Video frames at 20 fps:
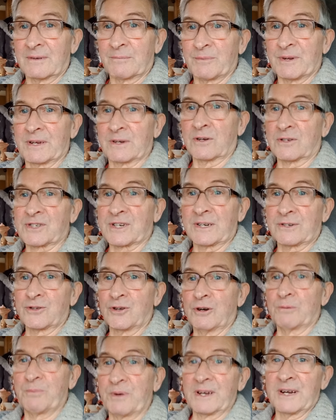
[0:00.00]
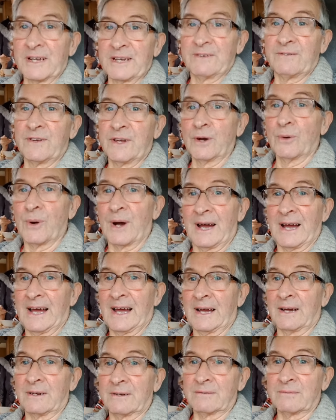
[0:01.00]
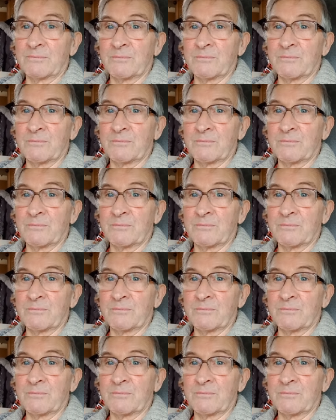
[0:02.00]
Because I don't believe you are